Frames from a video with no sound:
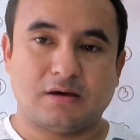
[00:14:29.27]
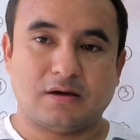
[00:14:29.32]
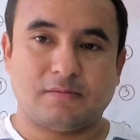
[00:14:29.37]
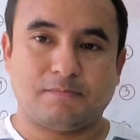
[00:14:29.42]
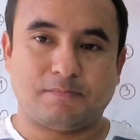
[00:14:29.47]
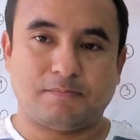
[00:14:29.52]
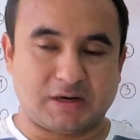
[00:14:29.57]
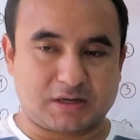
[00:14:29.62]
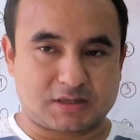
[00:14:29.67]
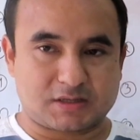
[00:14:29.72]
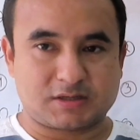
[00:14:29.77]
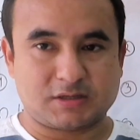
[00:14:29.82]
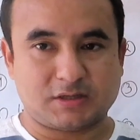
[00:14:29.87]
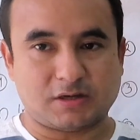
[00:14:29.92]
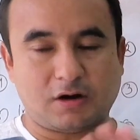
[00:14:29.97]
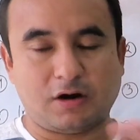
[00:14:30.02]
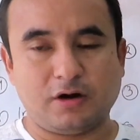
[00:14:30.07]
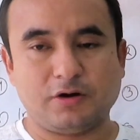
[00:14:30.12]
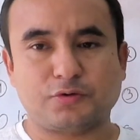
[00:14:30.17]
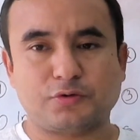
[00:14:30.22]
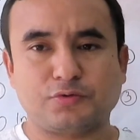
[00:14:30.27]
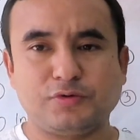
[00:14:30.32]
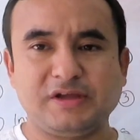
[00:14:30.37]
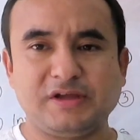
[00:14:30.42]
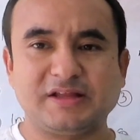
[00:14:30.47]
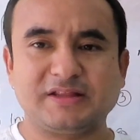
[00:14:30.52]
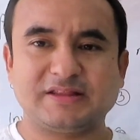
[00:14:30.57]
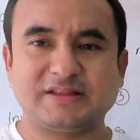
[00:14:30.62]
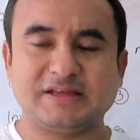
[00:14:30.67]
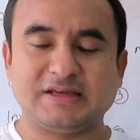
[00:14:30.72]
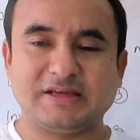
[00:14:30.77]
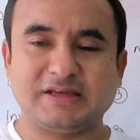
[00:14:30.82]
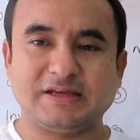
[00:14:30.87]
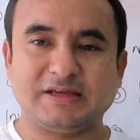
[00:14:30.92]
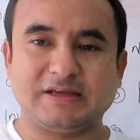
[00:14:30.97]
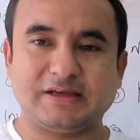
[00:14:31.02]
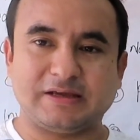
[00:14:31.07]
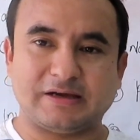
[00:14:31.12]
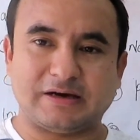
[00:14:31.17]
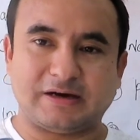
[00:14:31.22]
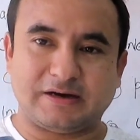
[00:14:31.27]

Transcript: but on doing the